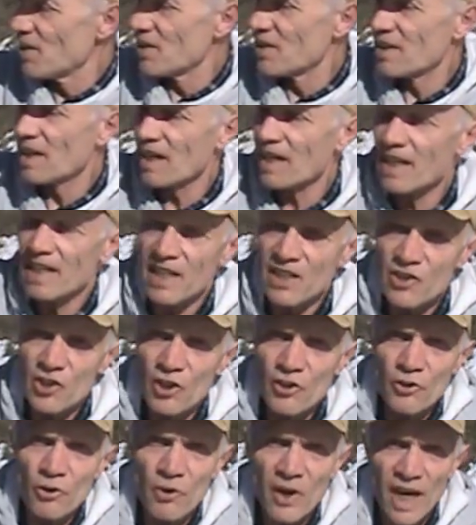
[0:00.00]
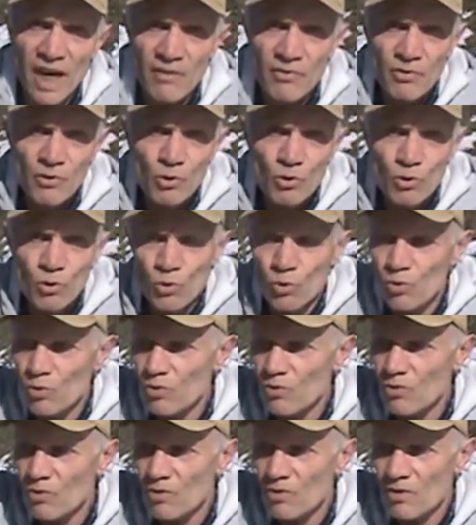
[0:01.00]
the reason you have to
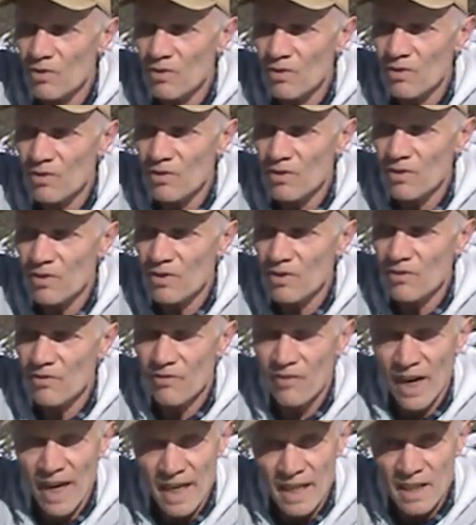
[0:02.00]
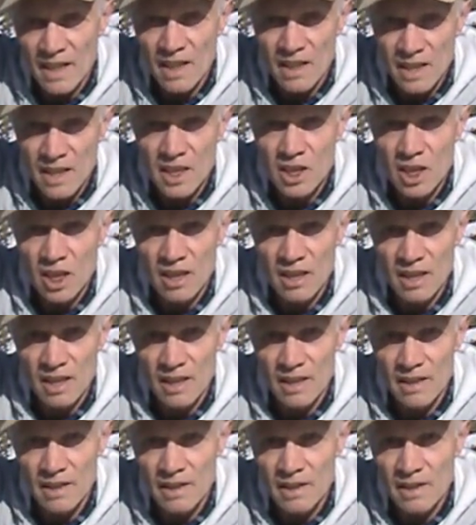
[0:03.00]
do very diligent
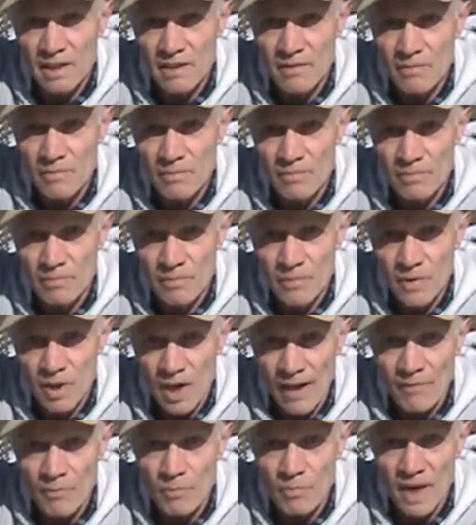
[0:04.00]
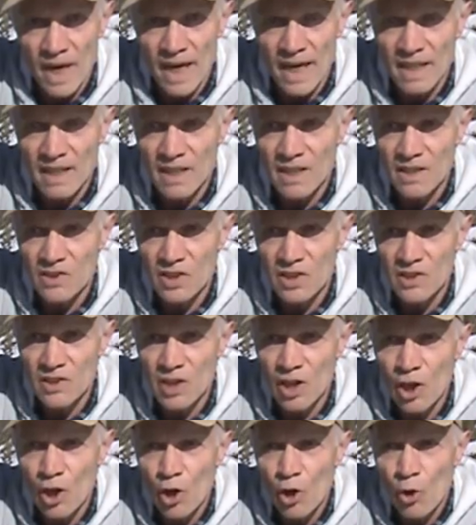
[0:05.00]
gun practice is,
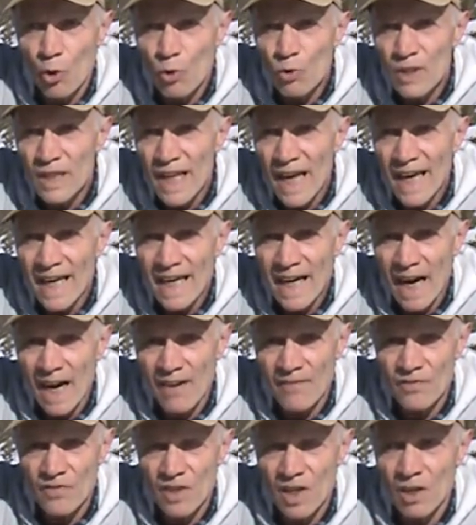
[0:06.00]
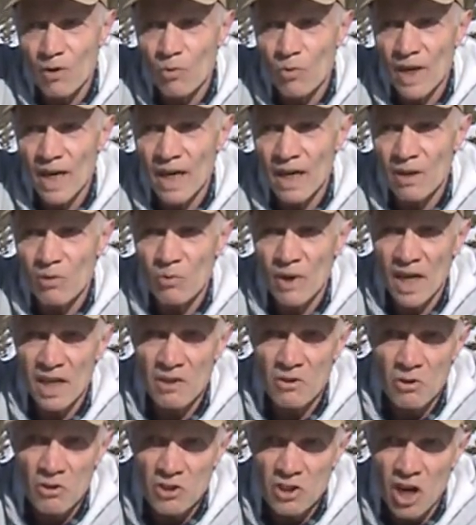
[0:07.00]
unlike hunting, where
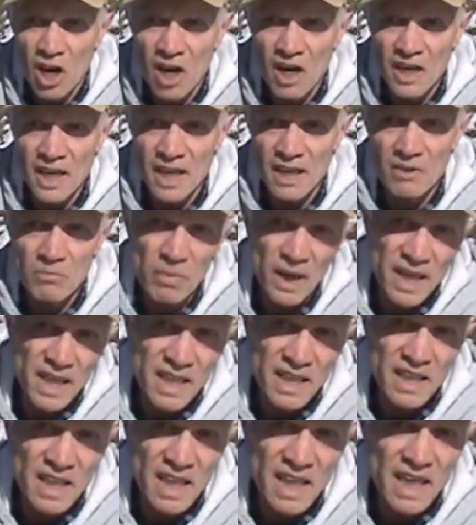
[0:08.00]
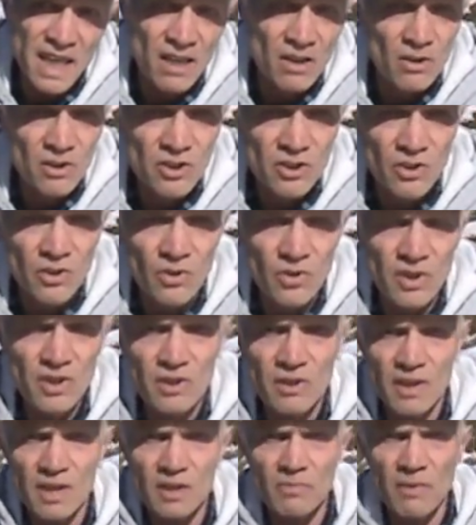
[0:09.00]
your target by a deer or so
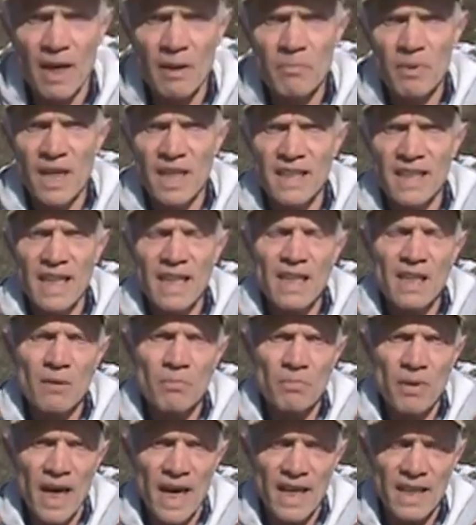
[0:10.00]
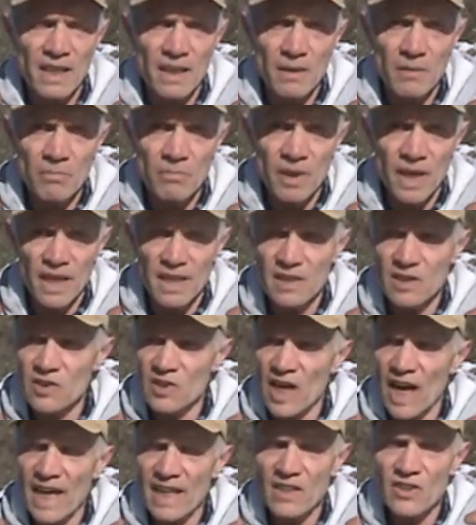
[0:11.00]
is maybe a dinner plate
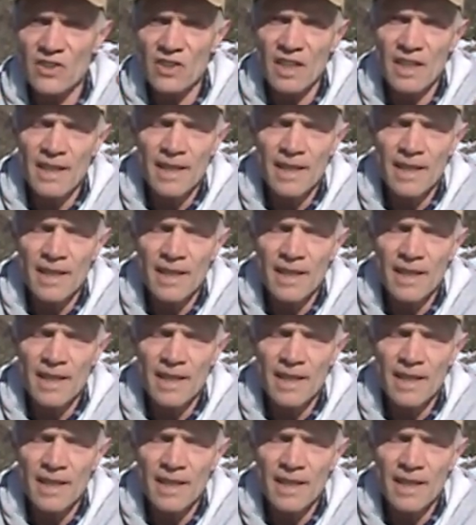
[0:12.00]
size,